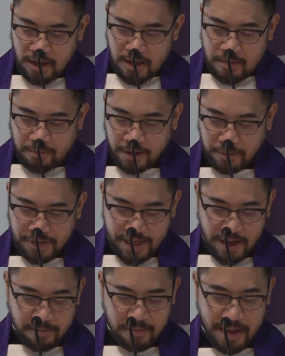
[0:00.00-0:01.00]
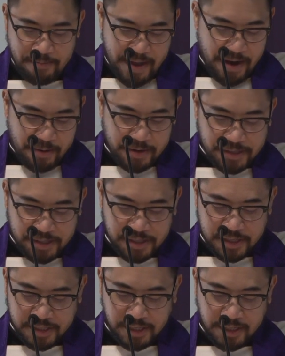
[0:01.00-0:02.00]
But without my parents
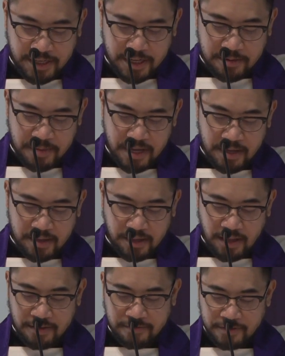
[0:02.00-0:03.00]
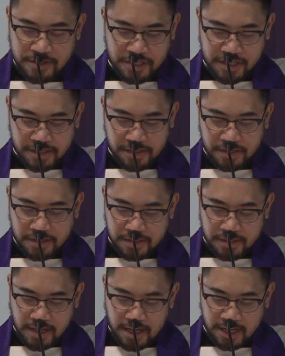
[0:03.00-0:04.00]
instilling in me the love for
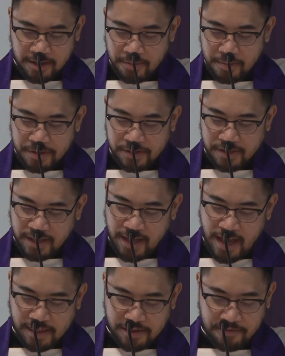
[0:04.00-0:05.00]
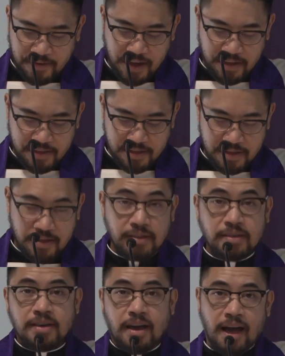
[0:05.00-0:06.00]
Jesus and a commitment to the Catholic faith,
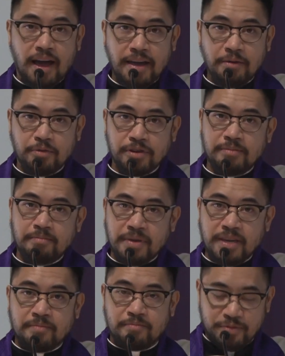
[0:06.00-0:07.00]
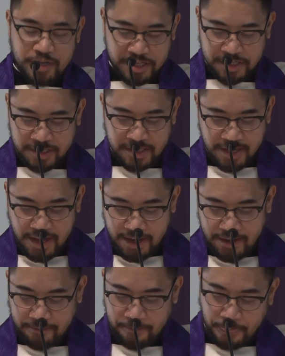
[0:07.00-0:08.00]
I wouldn't be a priest
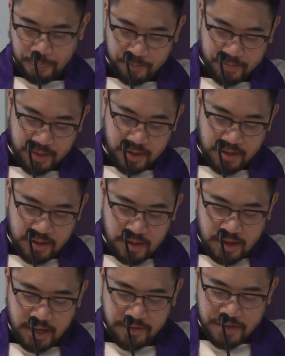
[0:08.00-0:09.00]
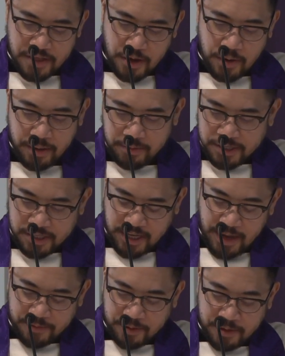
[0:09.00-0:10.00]
today. Even though I was
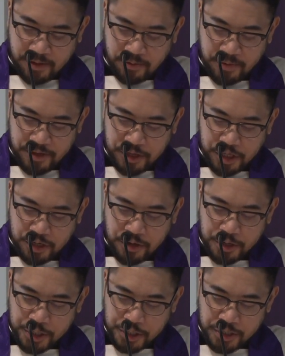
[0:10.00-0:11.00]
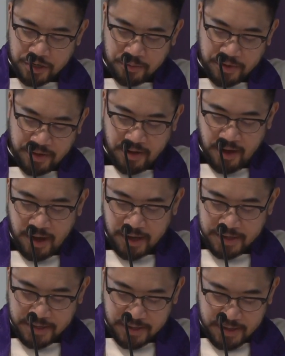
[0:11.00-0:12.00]
skeptical with church and with
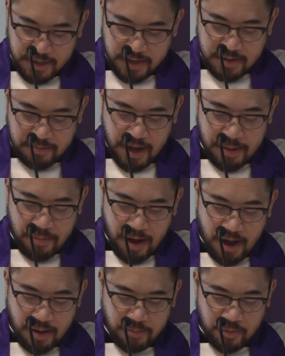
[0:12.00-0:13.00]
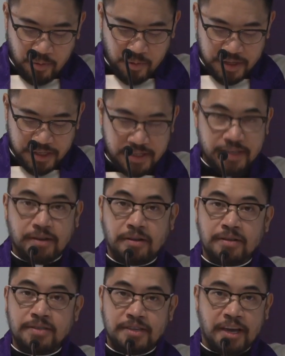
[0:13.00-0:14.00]
God, my mom would
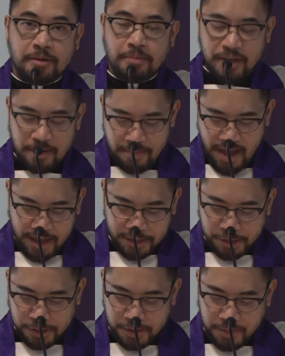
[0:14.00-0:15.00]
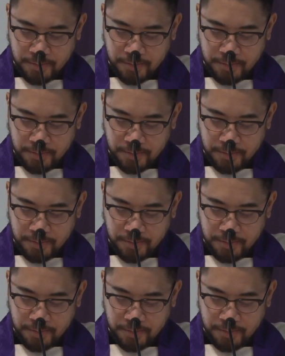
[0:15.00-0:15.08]
still take me to Mass.